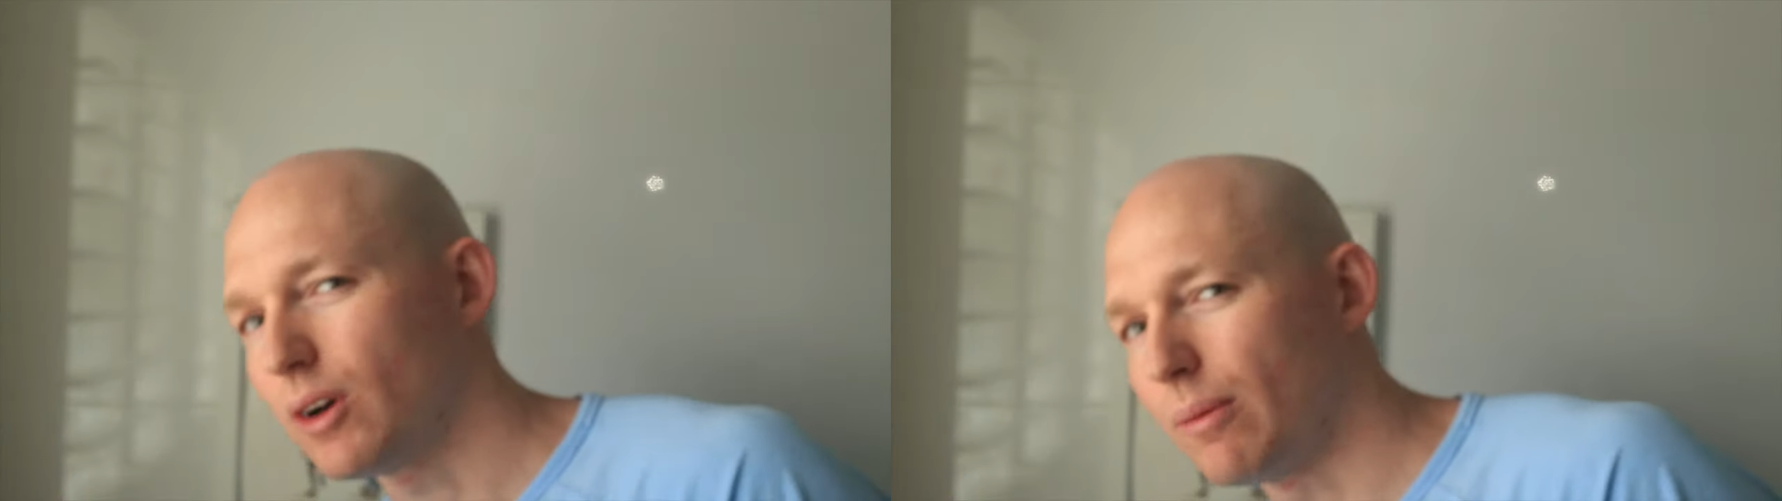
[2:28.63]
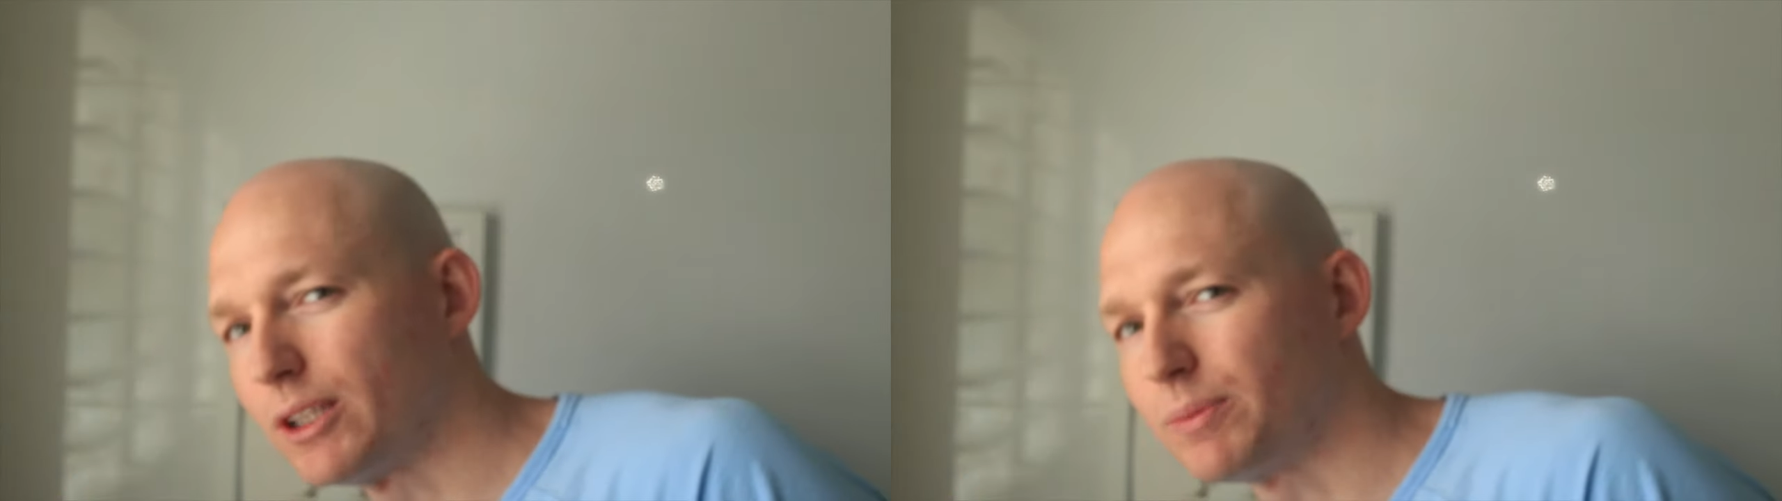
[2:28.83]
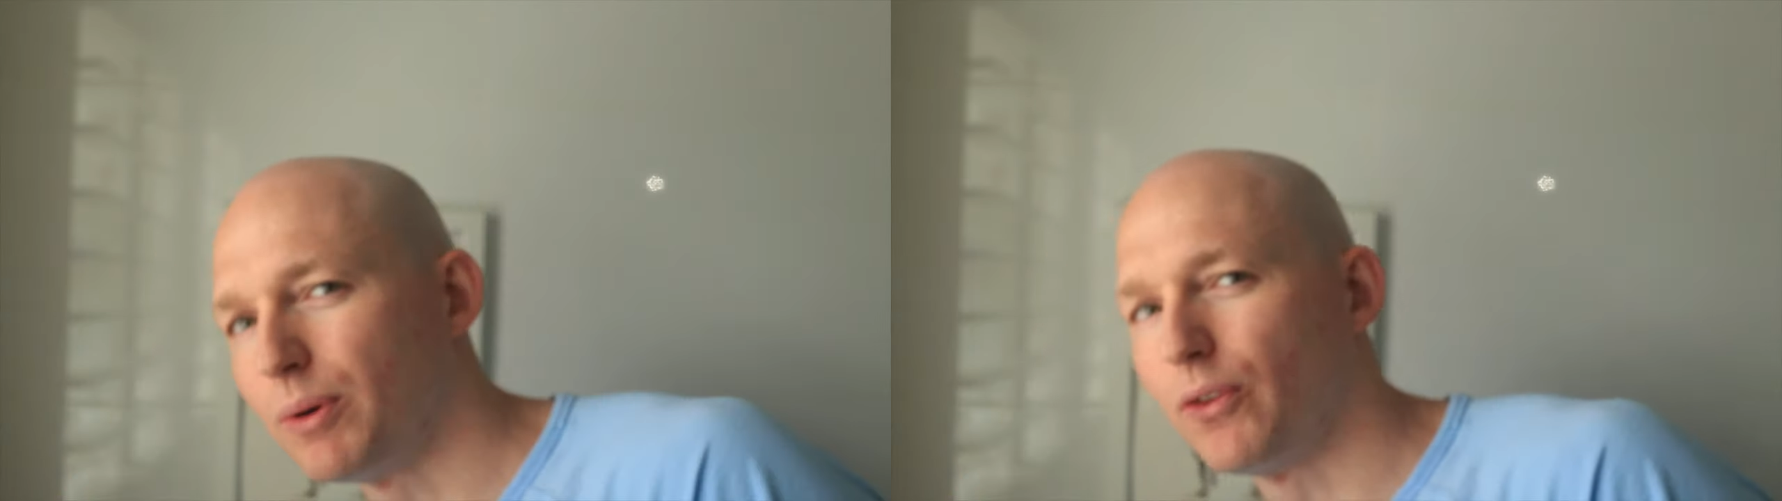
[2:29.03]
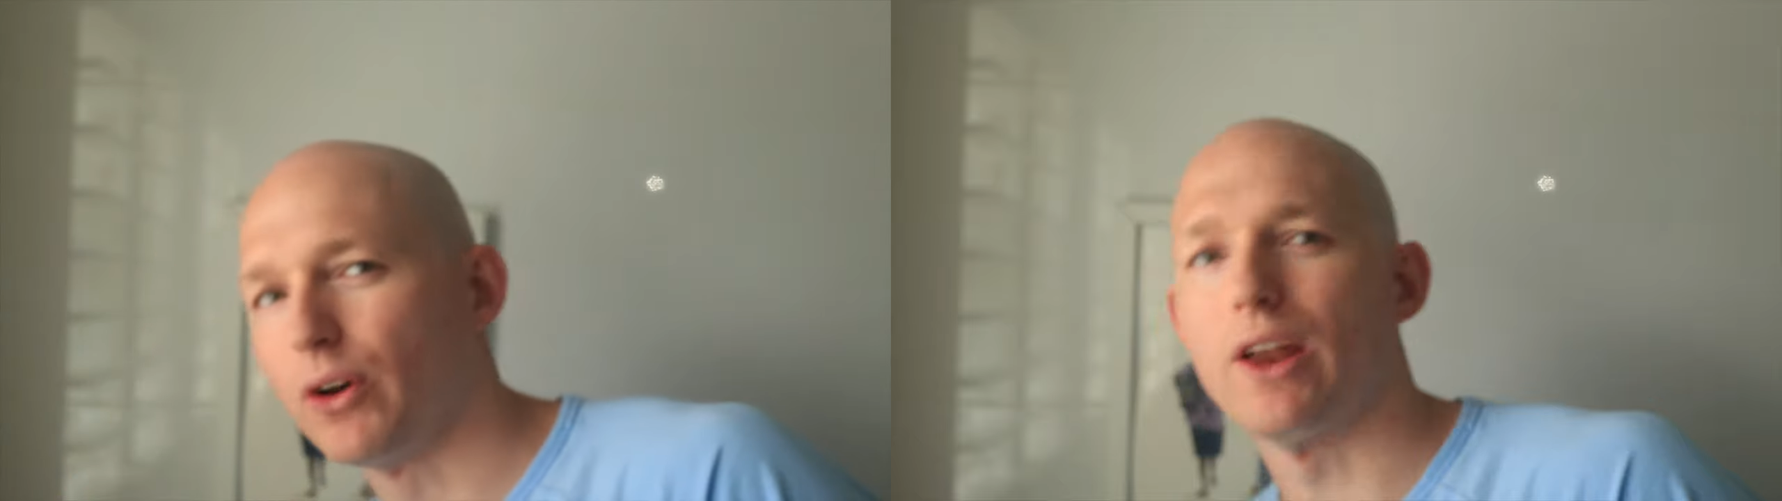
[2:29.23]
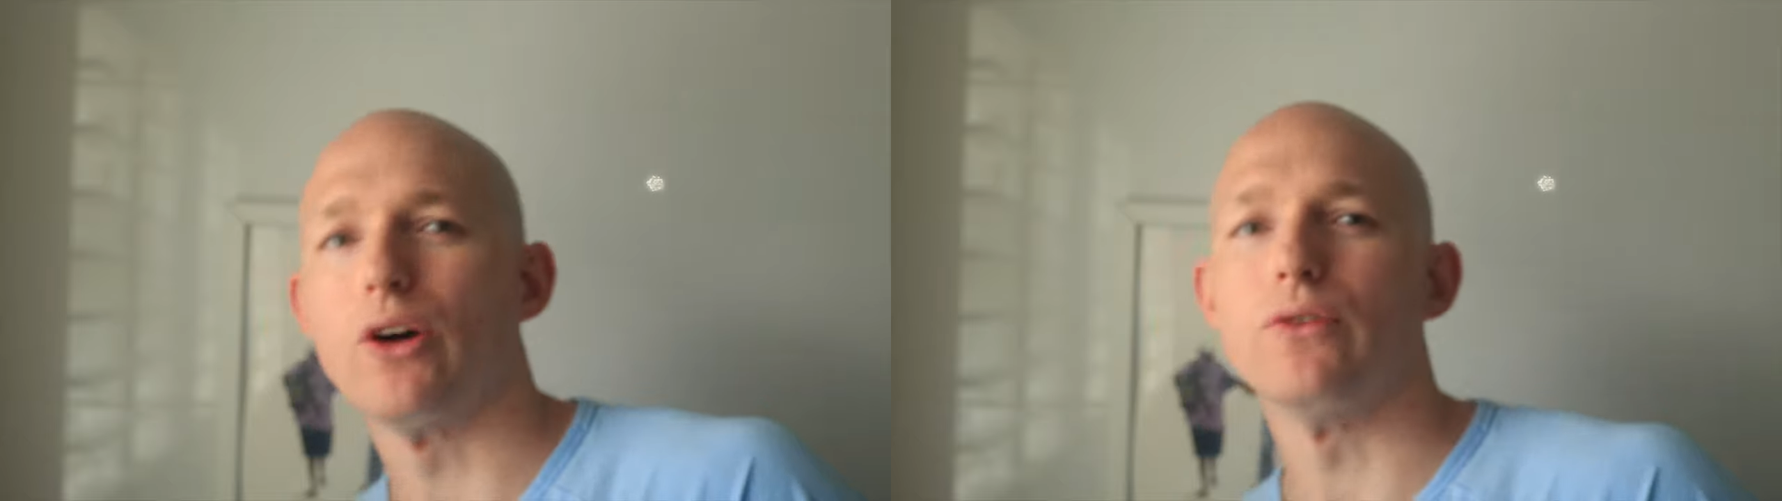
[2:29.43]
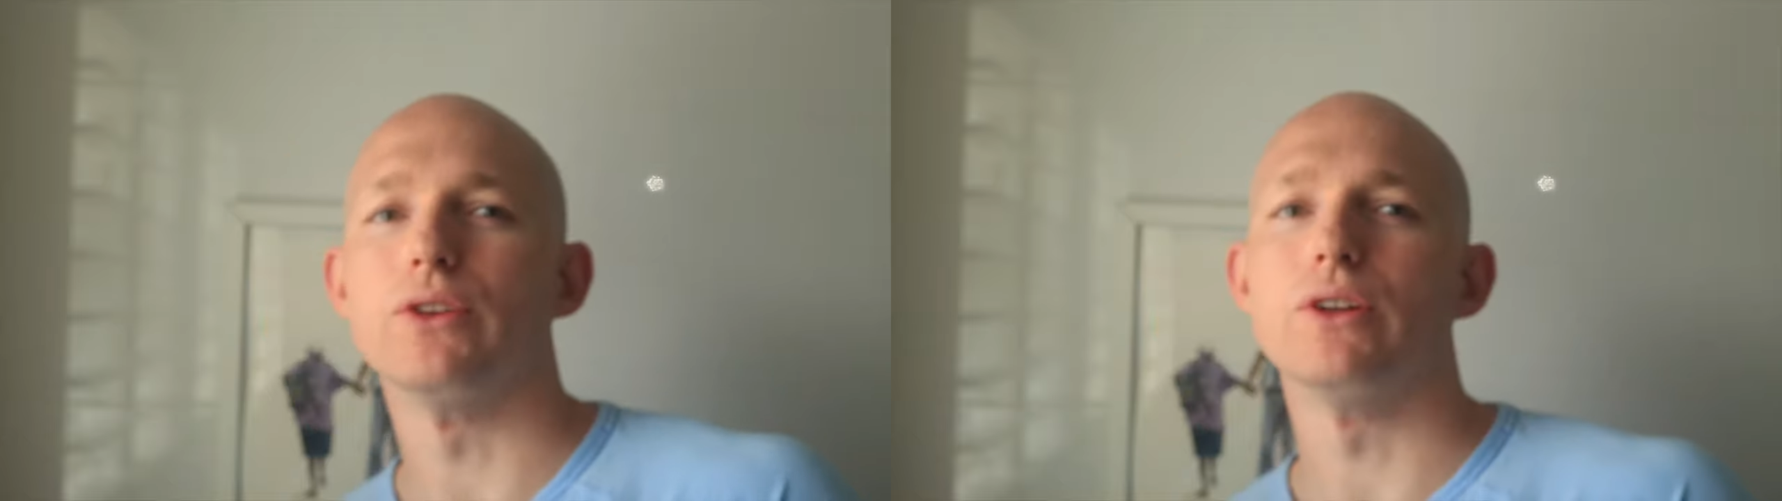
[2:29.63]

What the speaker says: I much prefer that over